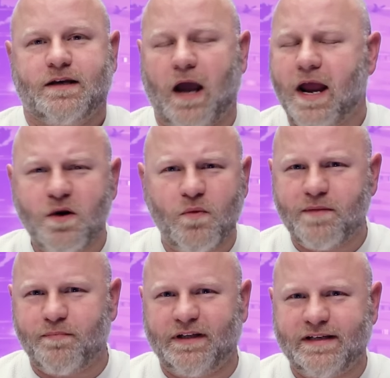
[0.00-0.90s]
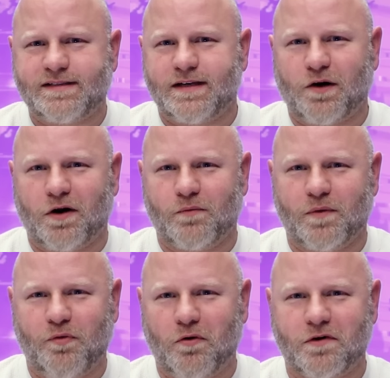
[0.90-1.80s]
kind of went ballistic on a
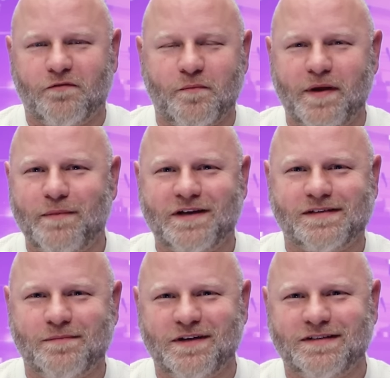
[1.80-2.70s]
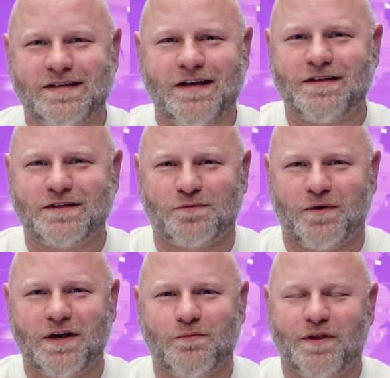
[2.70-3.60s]
reporter from MSNBC this
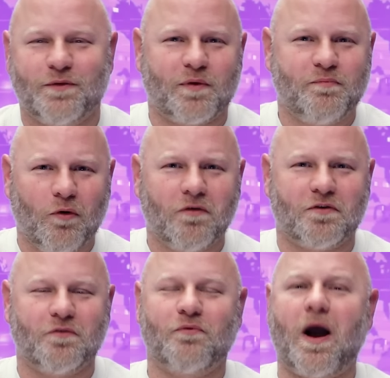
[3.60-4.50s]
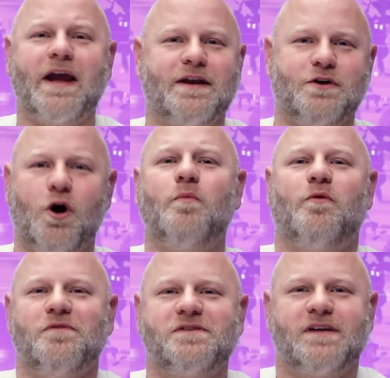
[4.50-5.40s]
week when the reporter, Ryan
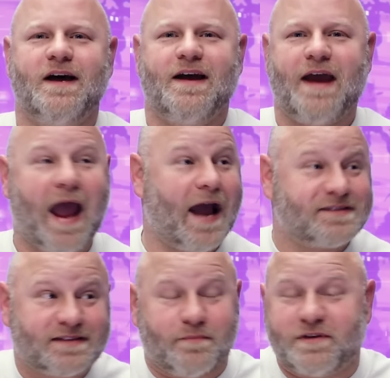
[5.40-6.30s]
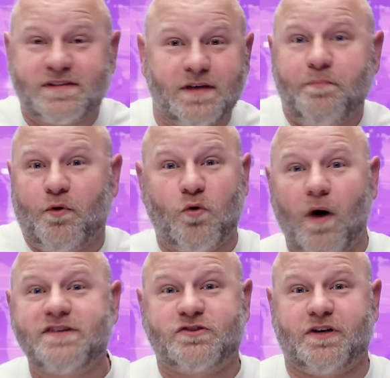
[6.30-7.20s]
Nobles, asked him a simple
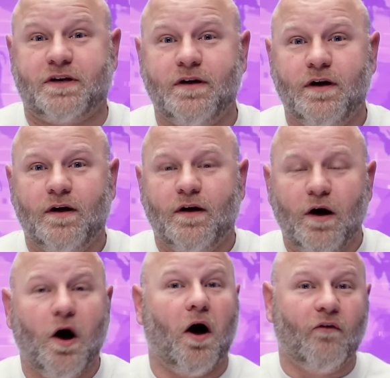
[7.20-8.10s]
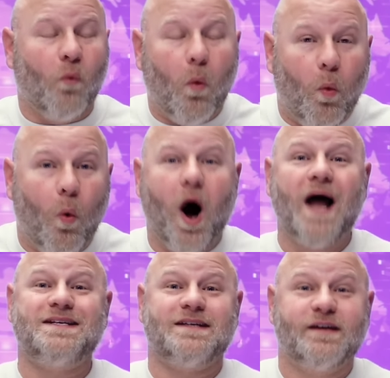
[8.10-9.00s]
question of
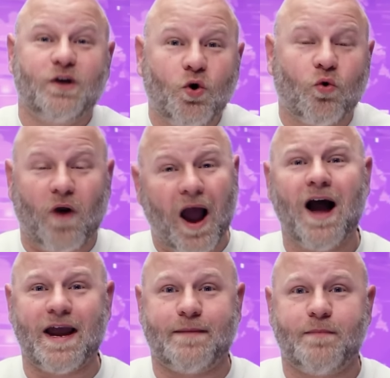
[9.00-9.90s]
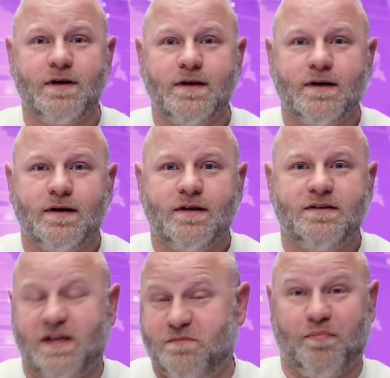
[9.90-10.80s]
what crime
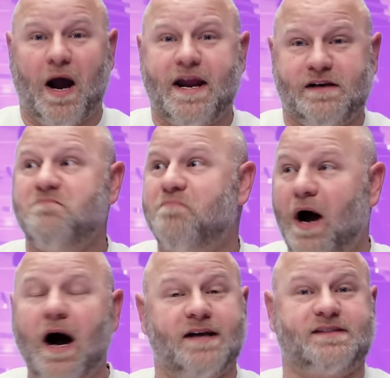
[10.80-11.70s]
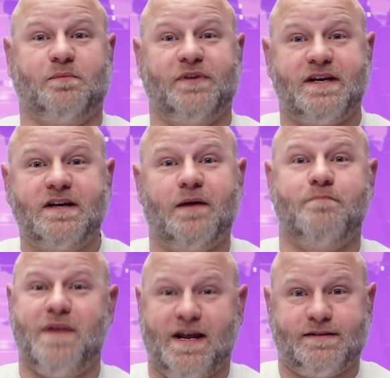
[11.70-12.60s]
did Biden possibly
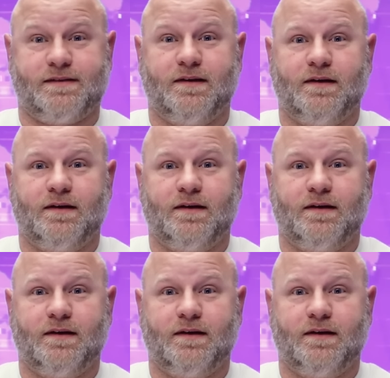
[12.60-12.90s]
commit,